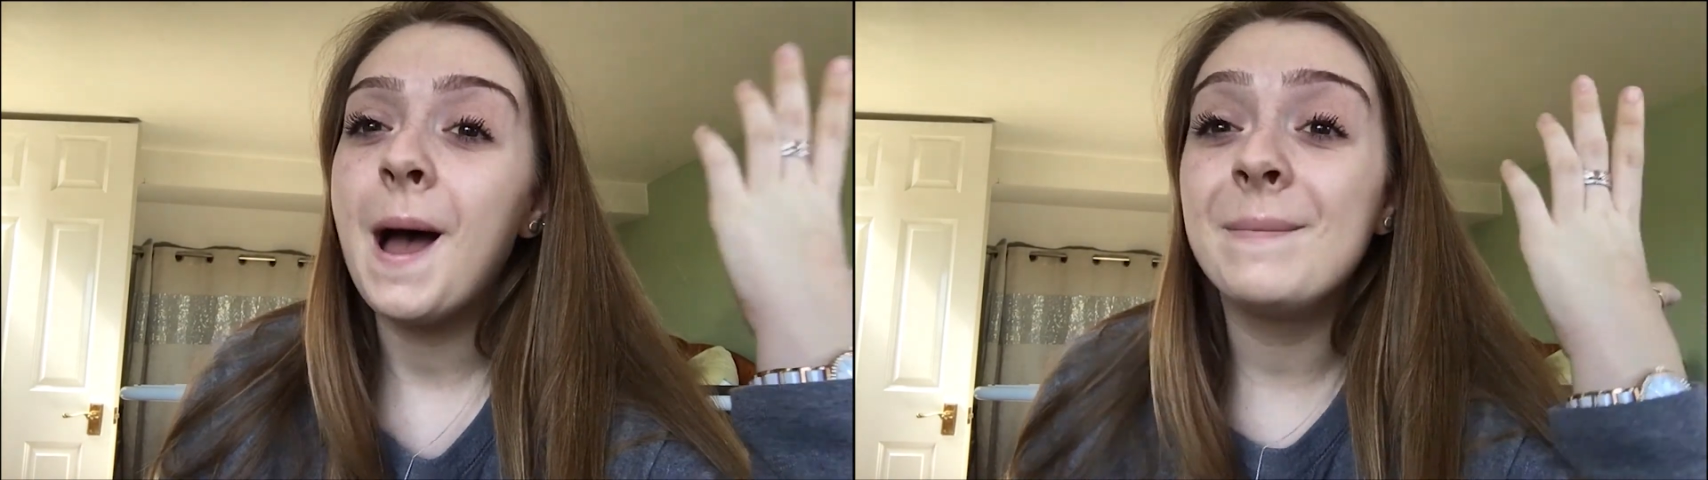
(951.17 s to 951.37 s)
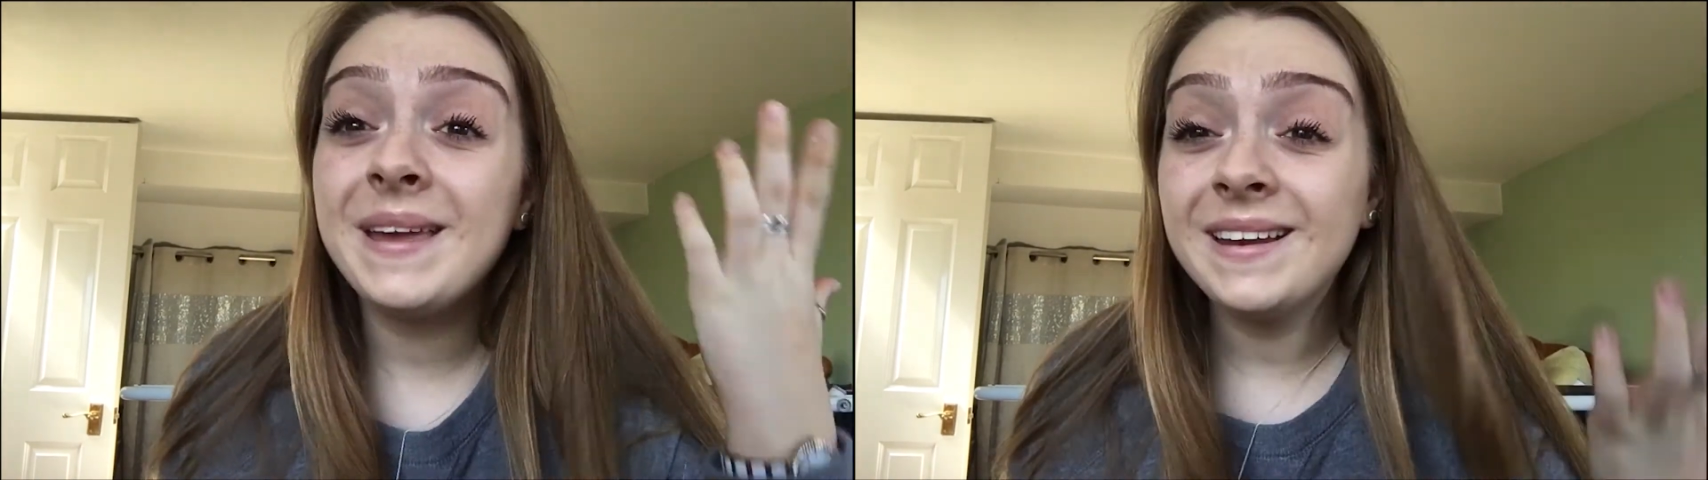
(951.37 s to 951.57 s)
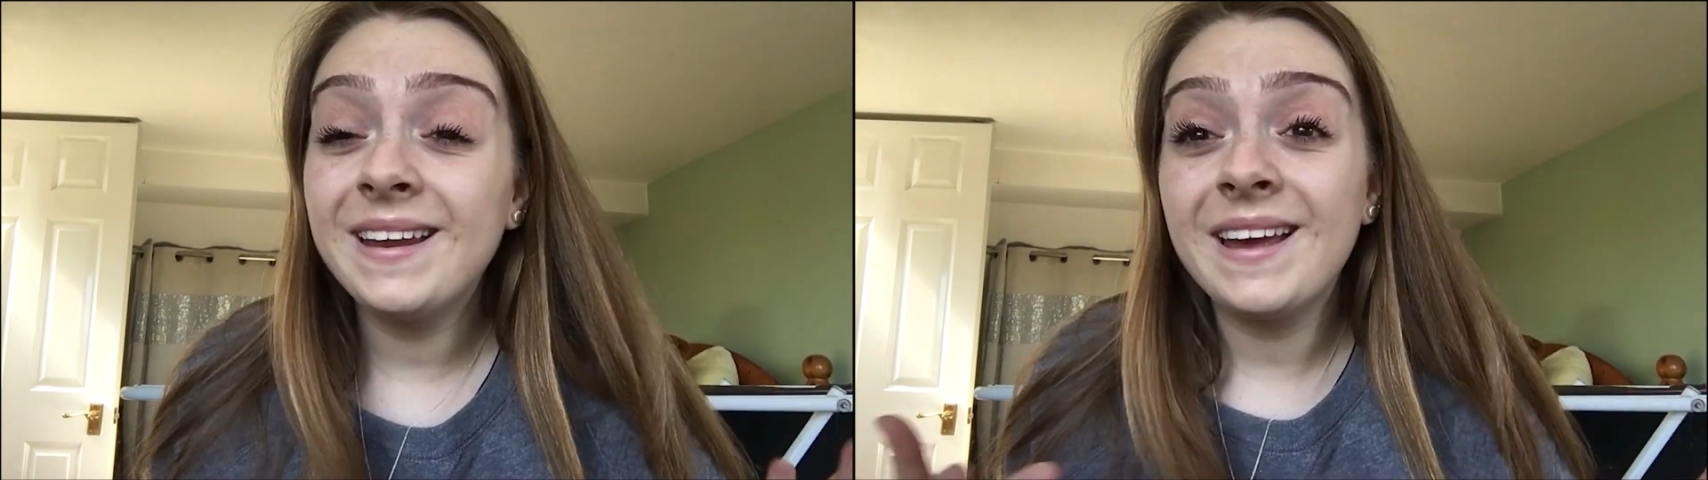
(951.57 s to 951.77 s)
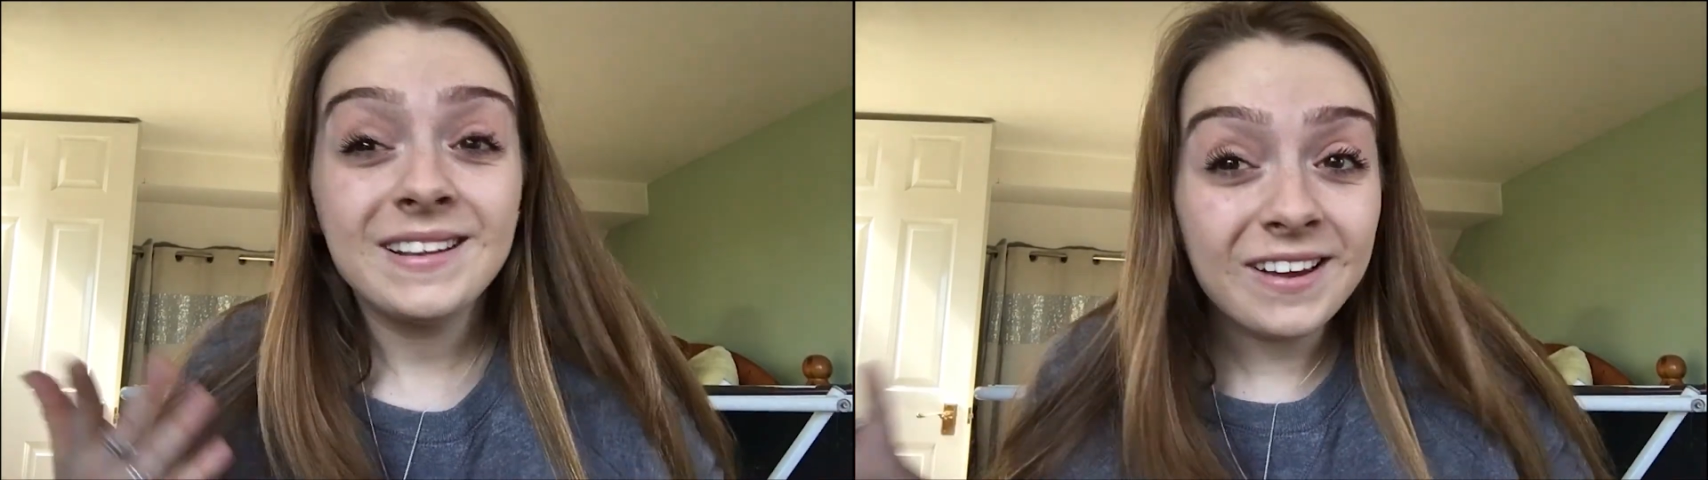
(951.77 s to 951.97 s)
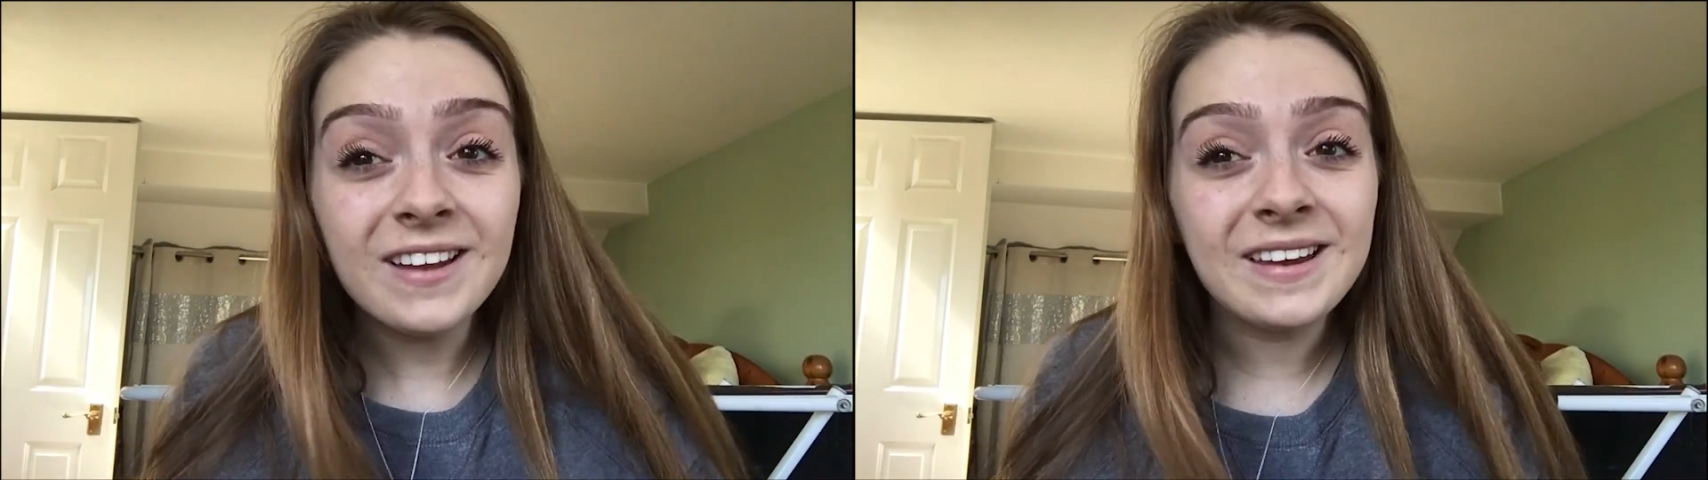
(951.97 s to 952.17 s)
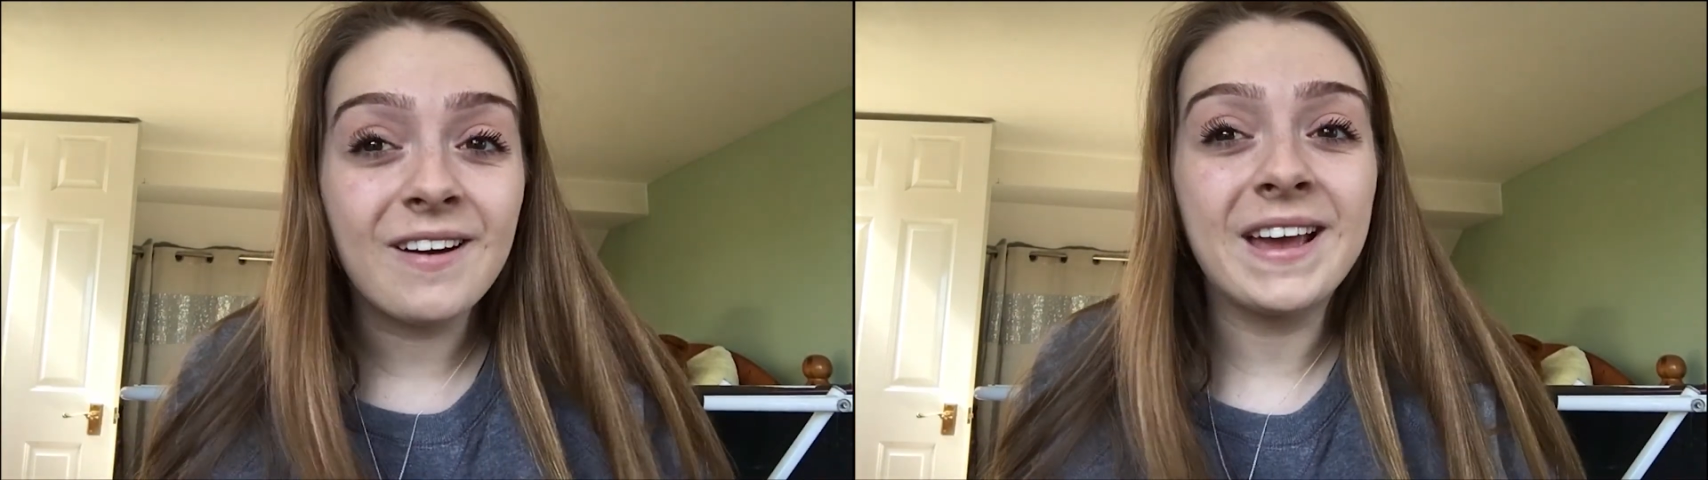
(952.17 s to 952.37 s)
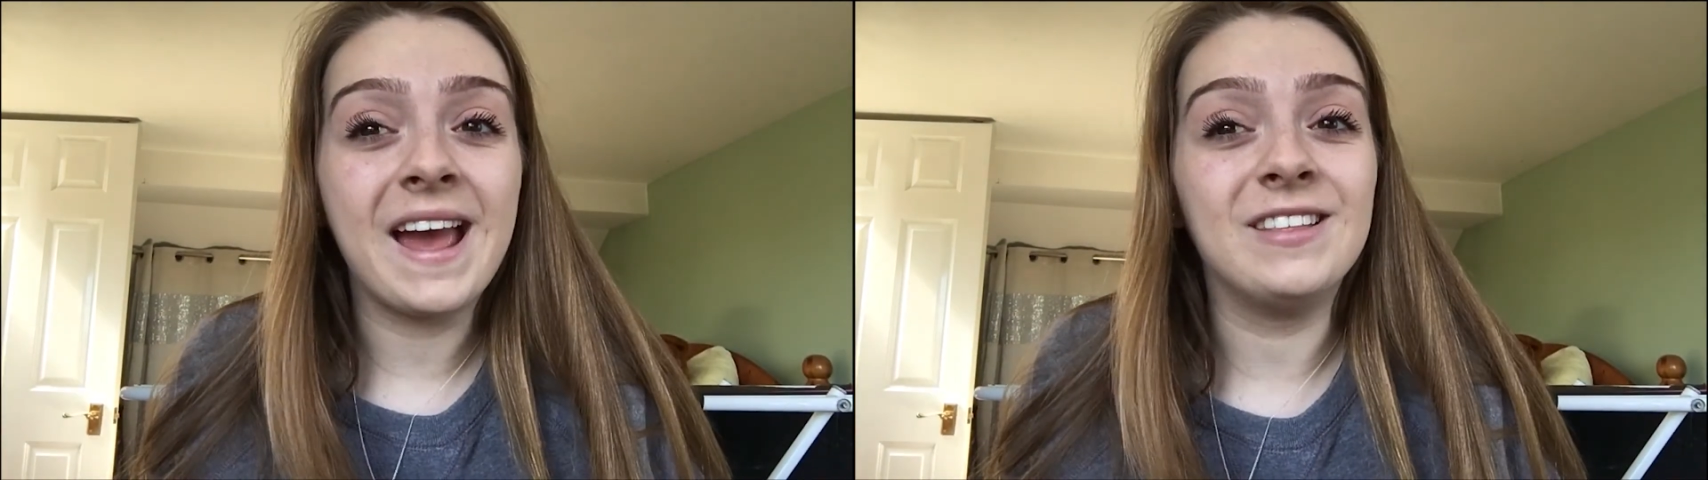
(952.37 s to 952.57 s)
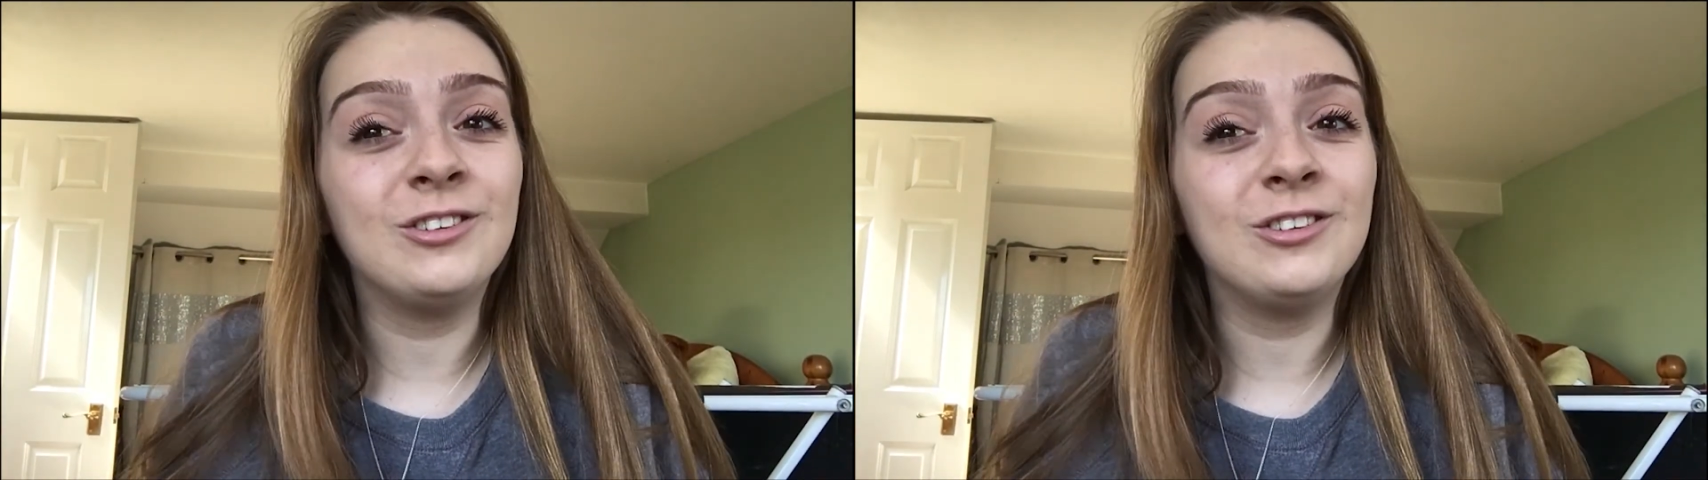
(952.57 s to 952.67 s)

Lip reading: I mean, it turned out okay.